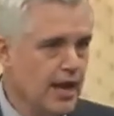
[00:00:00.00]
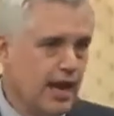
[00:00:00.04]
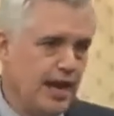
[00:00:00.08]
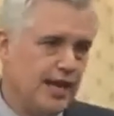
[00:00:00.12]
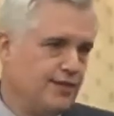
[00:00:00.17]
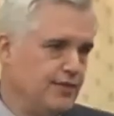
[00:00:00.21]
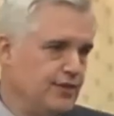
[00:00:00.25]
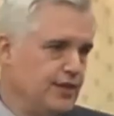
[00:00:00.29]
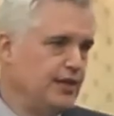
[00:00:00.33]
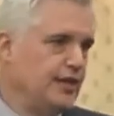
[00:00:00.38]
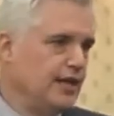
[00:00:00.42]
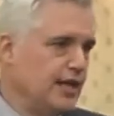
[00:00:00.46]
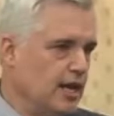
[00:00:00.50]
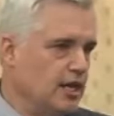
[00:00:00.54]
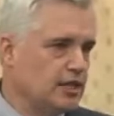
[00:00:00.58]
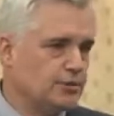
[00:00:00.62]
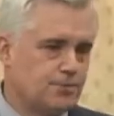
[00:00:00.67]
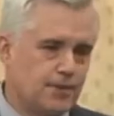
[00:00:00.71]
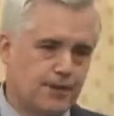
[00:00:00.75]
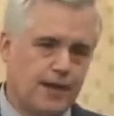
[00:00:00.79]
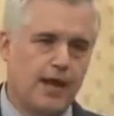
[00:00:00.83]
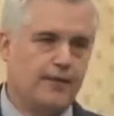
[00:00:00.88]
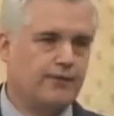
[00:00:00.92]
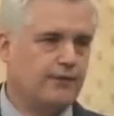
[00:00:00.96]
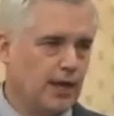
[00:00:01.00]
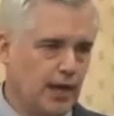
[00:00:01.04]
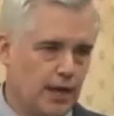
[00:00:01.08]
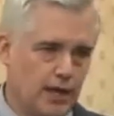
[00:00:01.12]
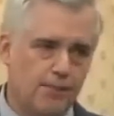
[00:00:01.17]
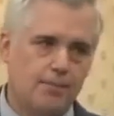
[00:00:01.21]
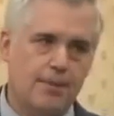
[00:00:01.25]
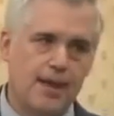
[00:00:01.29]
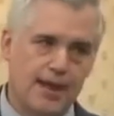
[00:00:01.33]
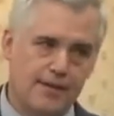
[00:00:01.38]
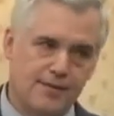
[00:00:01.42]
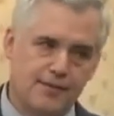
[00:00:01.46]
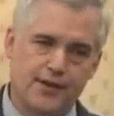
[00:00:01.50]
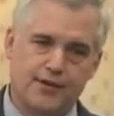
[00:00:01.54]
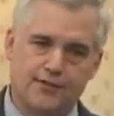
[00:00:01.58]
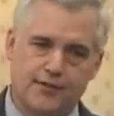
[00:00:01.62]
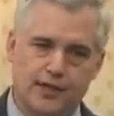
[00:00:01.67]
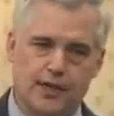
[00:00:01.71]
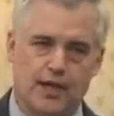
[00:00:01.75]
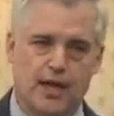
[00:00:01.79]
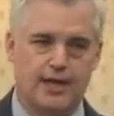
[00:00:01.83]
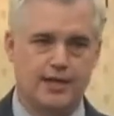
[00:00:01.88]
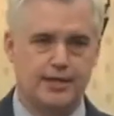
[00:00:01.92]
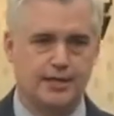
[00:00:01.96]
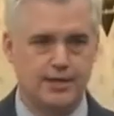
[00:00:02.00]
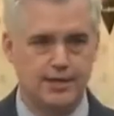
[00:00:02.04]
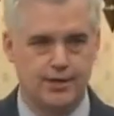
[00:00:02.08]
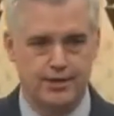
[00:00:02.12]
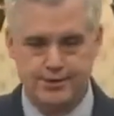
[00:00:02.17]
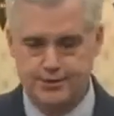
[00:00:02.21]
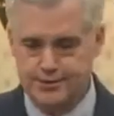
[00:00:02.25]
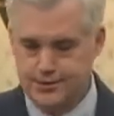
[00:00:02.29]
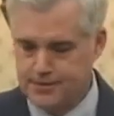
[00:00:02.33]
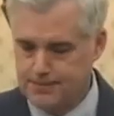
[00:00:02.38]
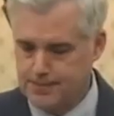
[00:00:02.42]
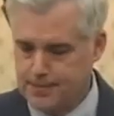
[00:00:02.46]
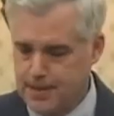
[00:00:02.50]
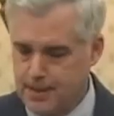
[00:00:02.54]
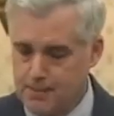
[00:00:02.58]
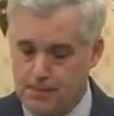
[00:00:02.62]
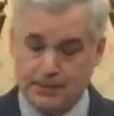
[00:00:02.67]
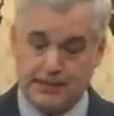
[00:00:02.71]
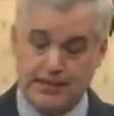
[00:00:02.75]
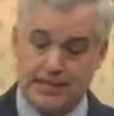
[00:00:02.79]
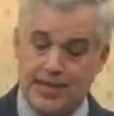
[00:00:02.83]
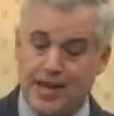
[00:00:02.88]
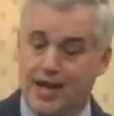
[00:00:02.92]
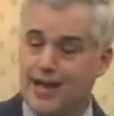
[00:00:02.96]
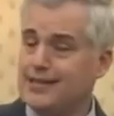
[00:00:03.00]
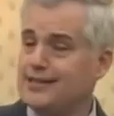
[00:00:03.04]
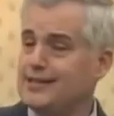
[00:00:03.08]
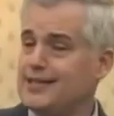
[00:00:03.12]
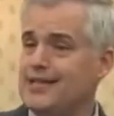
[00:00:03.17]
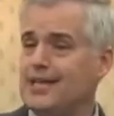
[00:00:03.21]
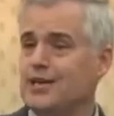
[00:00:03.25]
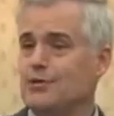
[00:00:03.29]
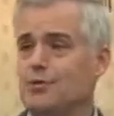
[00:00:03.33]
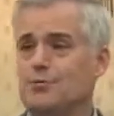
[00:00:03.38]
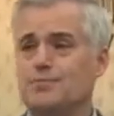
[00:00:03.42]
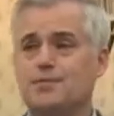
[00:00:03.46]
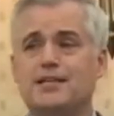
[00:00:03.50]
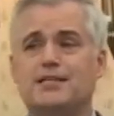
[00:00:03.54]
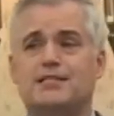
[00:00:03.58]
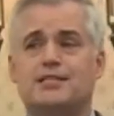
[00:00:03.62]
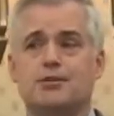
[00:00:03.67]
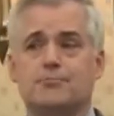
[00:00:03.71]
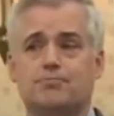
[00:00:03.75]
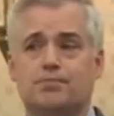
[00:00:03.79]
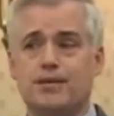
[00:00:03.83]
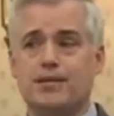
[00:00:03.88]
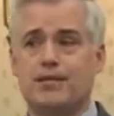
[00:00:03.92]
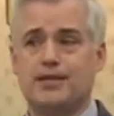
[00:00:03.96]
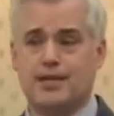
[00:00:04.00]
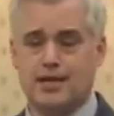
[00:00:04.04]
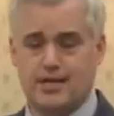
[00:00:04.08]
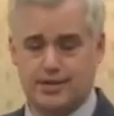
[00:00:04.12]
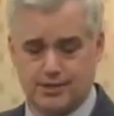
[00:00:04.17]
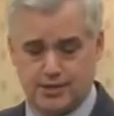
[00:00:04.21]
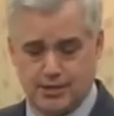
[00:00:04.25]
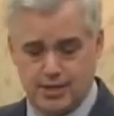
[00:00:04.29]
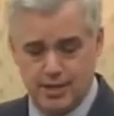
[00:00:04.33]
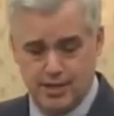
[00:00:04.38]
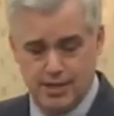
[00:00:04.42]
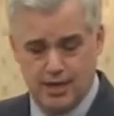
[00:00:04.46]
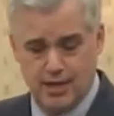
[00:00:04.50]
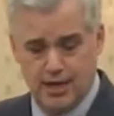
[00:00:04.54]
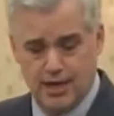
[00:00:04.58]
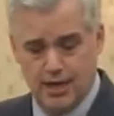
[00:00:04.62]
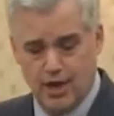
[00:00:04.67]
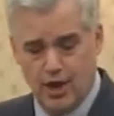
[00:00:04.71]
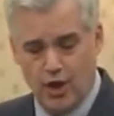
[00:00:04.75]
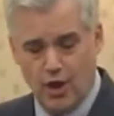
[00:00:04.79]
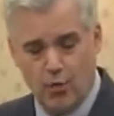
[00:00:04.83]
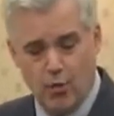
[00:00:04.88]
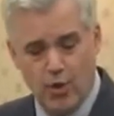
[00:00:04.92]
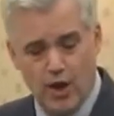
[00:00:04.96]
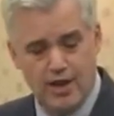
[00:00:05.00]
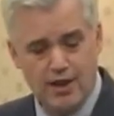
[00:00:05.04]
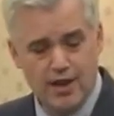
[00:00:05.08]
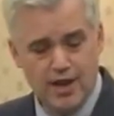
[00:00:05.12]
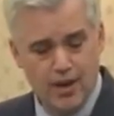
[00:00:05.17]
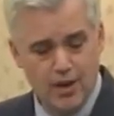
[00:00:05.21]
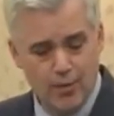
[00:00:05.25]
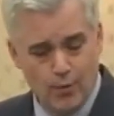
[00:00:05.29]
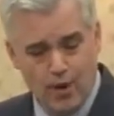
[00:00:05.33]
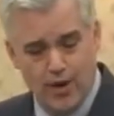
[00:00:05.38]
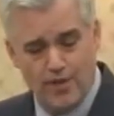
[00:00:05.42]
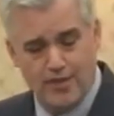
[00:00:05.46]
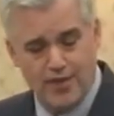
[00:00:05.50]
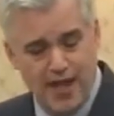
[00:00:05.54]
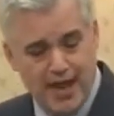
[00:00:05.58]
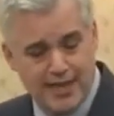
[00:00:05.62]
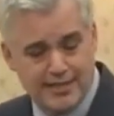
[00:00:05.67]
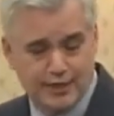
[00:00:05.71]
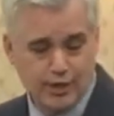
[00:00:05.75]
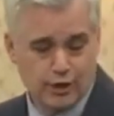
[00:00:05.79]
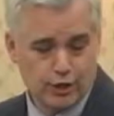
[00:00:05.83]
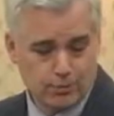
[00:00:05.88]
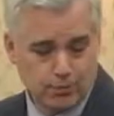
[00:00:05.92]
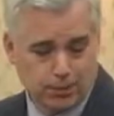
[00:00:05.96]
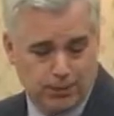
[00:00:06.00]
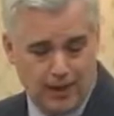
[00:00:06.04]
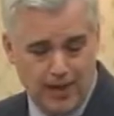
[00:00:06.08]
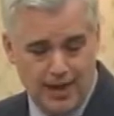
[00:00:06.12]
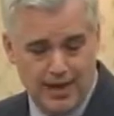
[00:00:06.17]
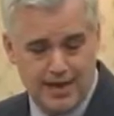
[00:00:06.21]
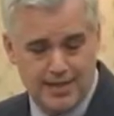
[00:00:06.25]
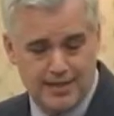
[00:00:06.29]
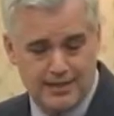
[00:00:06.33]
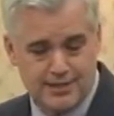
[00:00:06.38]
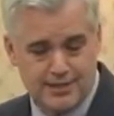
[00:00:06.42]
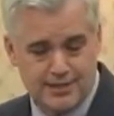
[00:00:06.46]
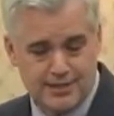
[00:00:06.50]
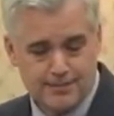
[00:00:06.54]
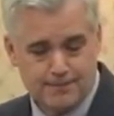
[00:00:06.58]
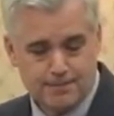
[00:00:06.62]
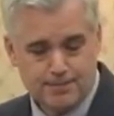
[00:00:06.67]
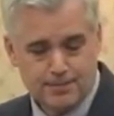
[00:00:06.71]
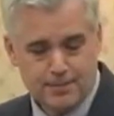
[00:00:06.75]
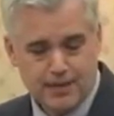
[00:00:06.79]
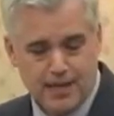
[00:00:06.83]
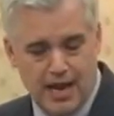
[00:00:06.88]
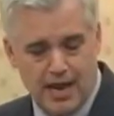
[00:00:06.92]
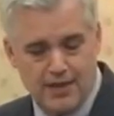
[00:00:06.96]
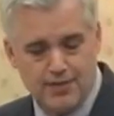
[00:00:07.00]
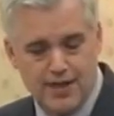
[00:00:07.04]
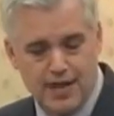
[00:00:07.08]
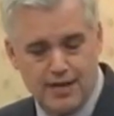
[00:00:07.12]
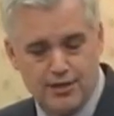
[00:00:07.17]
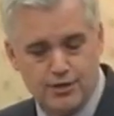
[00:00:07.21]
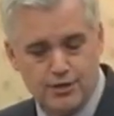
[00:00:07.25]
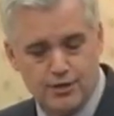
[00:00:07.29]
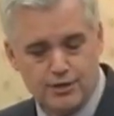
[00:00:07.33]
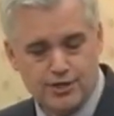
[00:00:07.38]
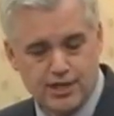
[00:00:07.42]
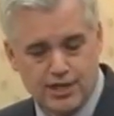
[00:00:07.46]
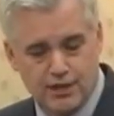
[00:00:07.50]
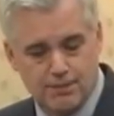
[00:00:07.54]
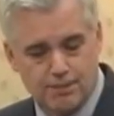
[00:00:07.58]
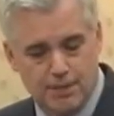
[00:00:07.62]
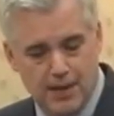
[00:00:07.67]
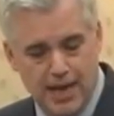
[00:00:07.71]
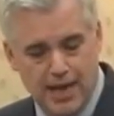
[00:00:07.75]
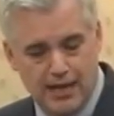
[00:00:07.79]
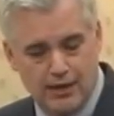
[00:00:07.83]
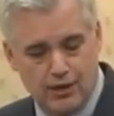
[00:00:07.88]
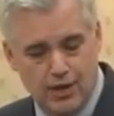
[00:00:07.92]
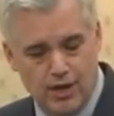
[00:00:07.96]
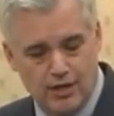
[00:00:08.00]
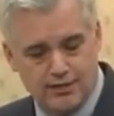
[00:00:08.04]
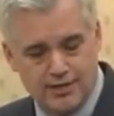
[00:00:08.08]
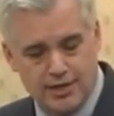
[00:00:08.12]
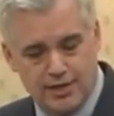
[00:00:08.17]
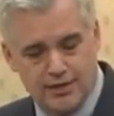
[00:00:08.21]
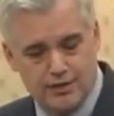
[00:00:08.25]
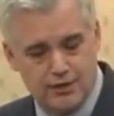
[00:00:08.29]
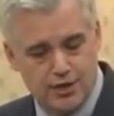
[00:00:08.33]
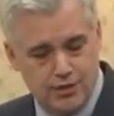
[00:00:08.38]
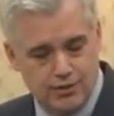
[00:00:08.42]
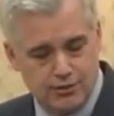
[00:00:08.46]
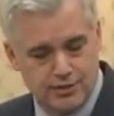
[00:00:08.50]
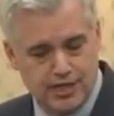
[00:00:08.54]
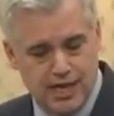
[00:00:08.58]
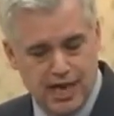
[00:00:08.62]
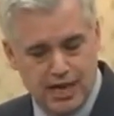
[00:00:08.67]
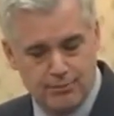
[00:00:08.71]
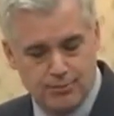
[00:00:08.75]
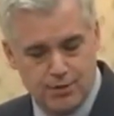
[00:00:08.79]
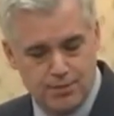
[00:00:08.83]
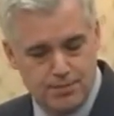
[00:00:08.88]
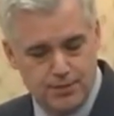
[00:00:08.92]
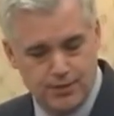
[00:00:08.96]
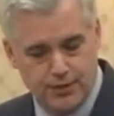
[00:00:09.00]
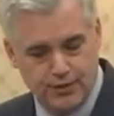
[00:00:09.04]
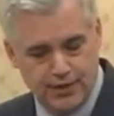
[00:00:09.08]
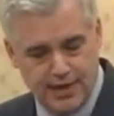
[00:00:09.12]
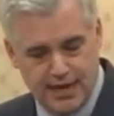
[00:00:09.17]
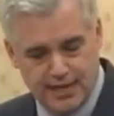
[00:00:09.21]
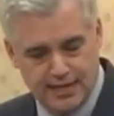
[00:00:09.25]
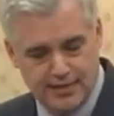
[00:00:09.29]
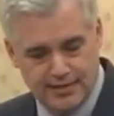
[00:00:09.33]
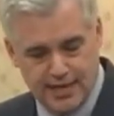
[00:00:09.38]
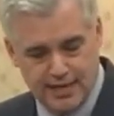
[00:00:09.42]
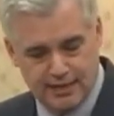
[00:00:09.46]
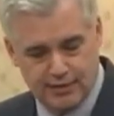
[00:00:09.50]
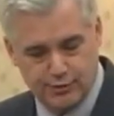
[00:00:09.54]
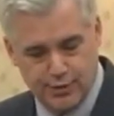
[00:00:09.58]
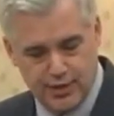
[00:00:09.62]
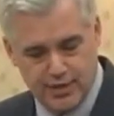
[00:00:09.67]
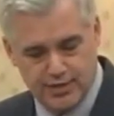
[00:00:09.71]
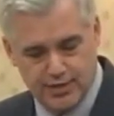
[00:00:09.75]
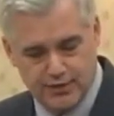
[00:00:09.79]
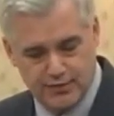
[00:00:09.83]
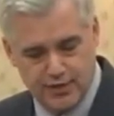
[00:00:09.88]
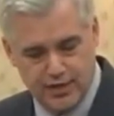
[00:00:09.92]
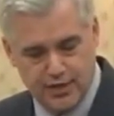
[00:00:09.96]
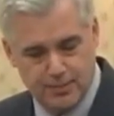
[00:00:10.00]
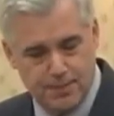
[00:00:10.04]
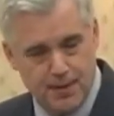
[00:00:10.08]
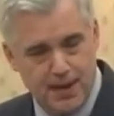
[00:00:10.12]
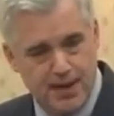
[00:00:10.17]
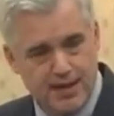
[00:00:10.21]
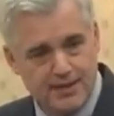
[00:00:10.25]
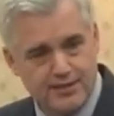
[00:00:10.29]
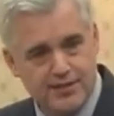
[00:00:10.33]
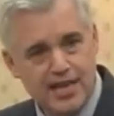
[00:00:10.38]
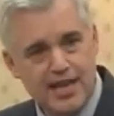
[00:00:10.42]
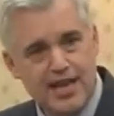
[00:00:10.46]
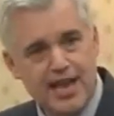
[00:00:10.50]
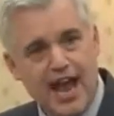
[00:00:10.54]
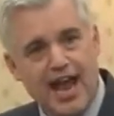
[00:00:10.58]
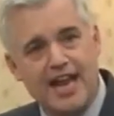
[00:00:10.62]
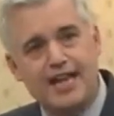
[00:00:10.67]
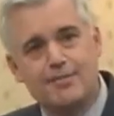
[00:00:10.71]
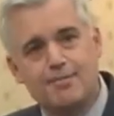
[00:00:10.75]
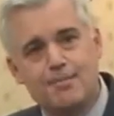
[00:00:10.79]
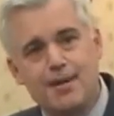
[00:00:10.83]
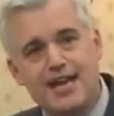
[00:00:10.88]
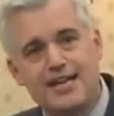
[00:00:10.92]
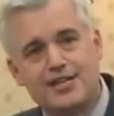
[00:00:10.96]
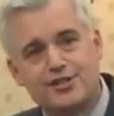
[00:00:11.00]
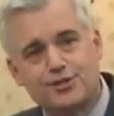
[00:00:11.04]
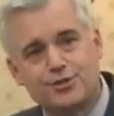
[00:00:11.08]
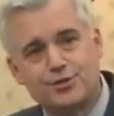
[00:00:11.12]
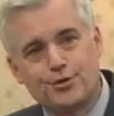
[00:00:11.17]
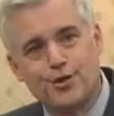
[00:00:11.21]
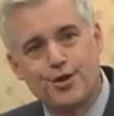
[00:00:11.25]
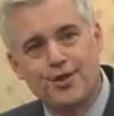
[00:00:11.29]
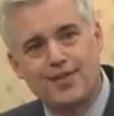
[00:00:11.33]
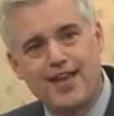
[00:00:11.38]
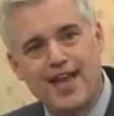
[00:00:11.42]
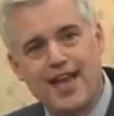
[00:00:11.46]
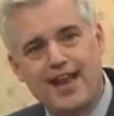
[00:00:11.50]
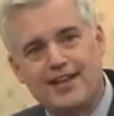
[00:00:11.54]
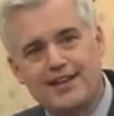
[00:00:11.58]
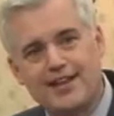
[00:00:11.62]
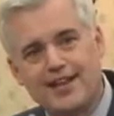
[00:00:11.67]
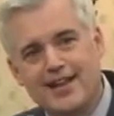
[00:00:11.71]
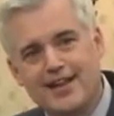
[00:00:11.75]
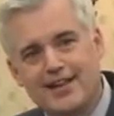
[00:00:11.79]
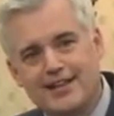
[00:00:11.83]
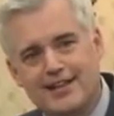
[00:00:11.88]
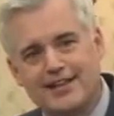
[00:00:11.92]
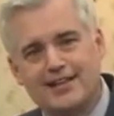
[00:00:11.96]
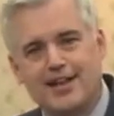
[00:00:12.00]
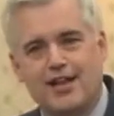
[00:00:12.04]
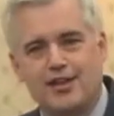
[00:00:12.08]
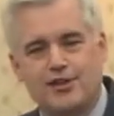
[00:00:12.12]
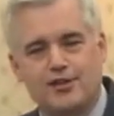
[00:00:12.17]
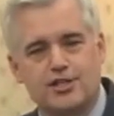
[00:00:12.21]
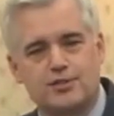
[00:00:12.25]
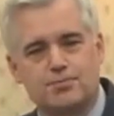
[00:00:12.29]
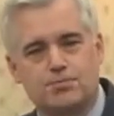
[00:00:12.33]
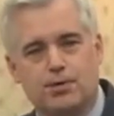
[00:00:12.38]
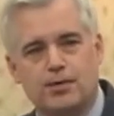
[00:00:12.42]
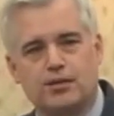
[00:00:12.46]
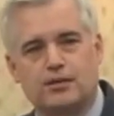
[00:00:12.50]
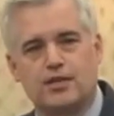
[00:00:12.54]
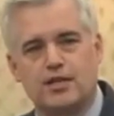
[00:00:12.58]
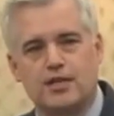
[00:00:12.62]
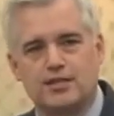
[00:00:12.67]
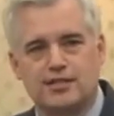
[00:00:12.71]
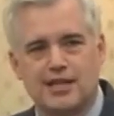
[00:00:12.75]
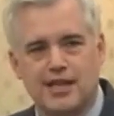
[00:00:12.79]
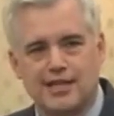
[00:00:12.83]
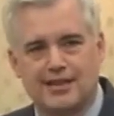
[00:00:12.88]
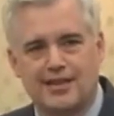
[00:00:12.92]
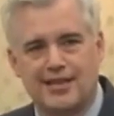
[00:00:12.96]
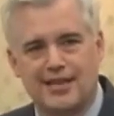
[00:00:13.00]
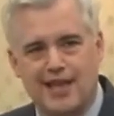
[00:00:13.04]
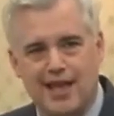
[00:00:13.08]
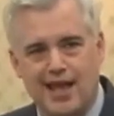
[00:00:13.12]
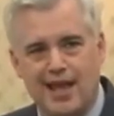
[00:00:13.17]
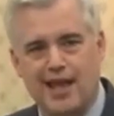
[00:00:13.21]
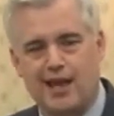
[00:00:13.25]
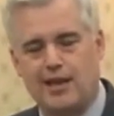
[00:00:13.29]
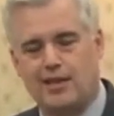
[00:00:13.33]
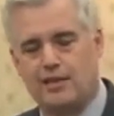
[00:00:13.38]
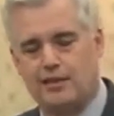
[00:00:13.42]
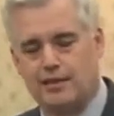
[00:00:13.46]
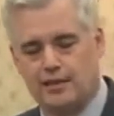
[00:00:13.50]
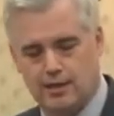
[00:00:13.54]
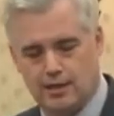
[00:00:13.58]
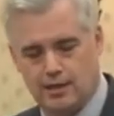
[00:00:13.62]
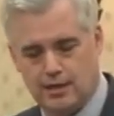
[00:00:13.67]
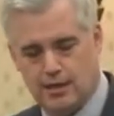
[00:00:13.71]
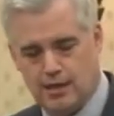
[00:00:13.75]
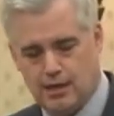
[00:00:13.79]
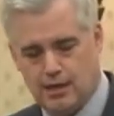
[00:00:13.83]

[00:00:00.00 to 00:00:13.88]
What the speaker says: and everything else, but I've got the benefit of a lot of years. But the idea would be simply this. When that took place, and that new set of bylaws, it at no time repudiated the Declaration of Independence. And to make sure of that, the colonists put this at the end